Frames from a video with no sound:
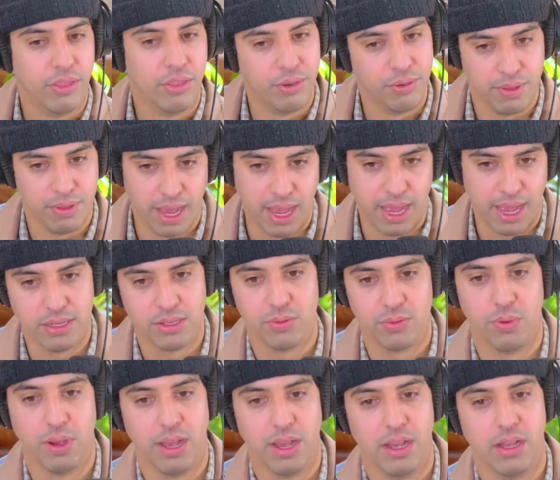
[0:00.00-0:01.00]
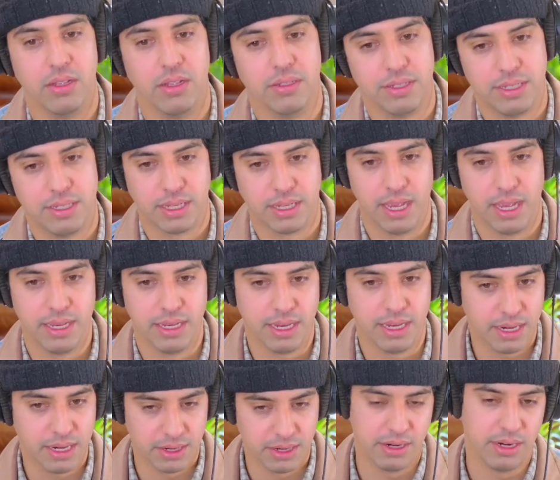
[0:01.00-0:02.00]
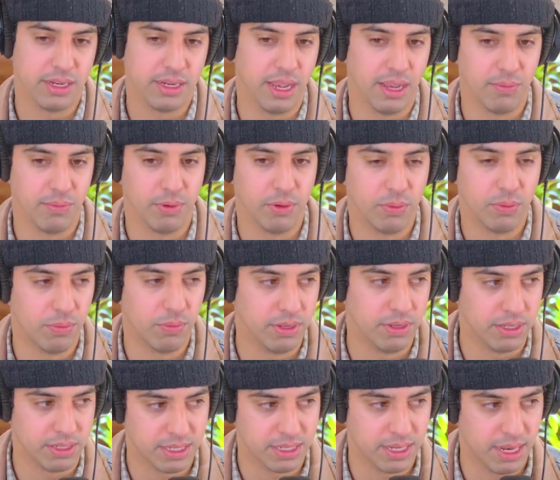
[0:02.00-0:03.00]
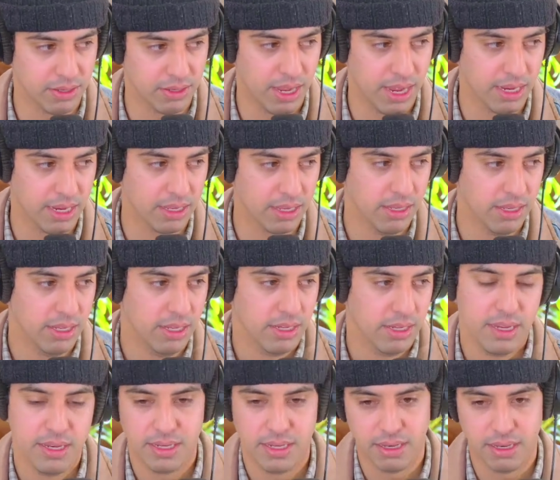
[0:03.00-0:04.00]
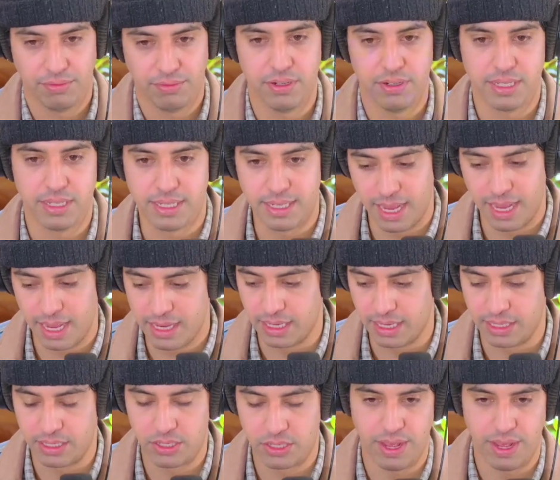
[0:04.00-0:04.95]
through that as well to kind of hear again, well, what will it sound like in different settings?